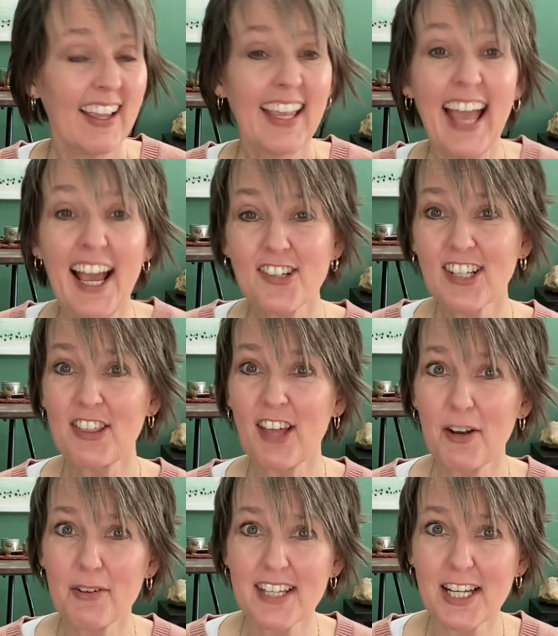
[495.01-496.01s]
he actually
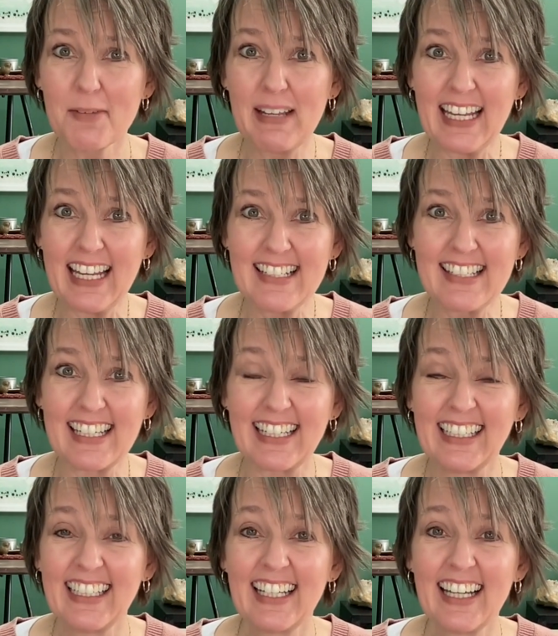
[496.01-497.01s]
thought it was going to be easy.